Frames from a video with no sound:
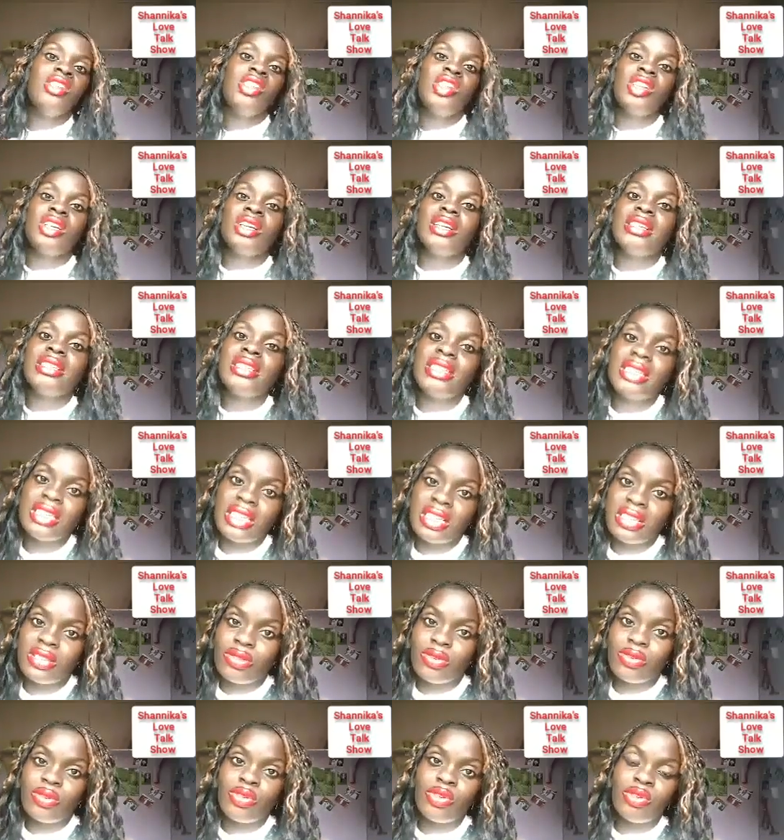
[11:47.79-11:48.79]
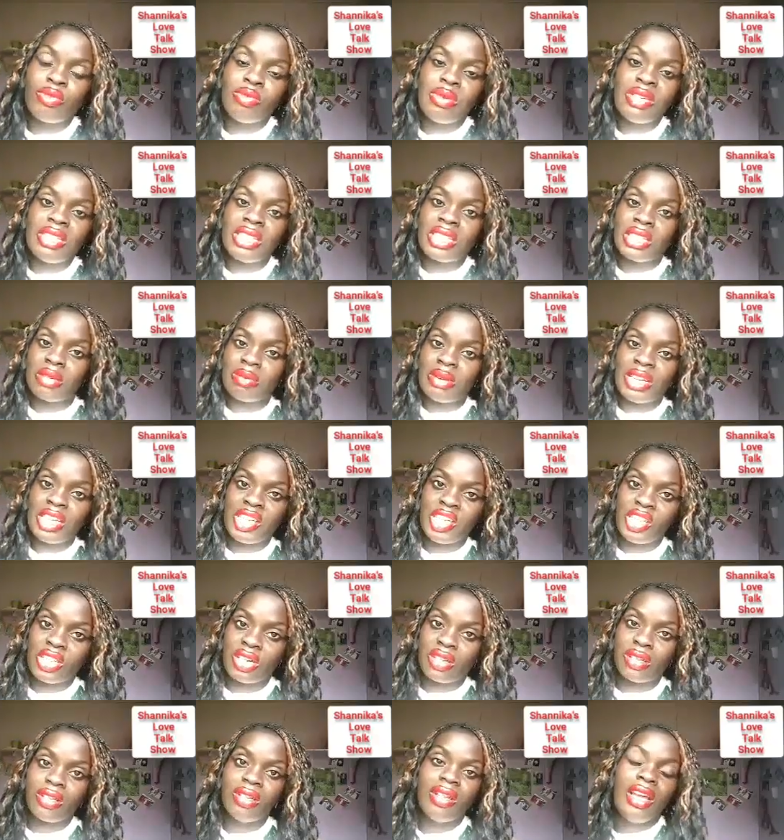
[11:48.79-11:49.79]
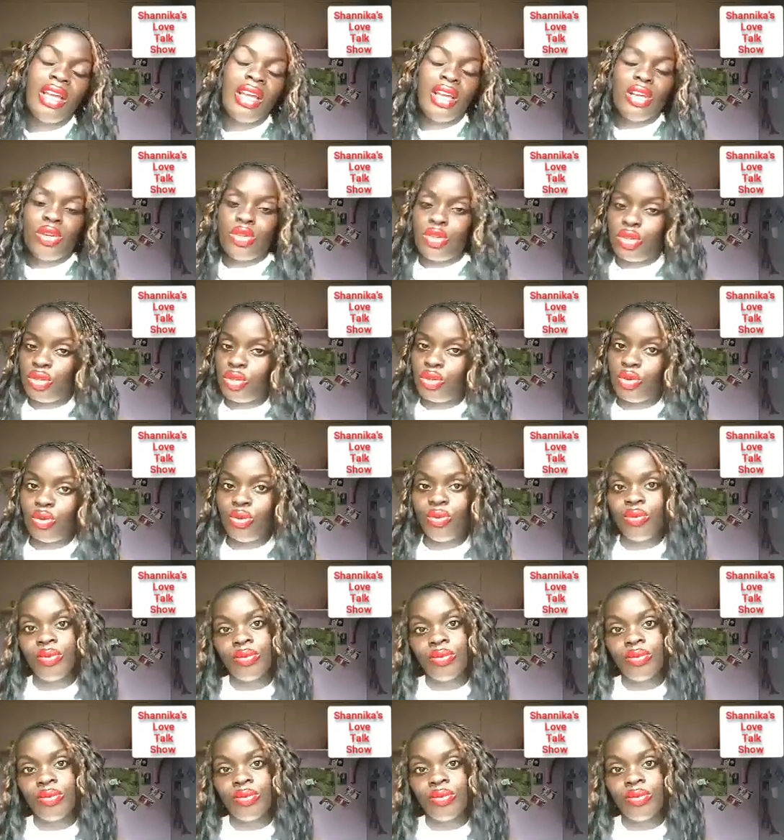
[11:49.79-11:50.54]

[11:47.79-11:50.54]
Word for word: she considers you to be special so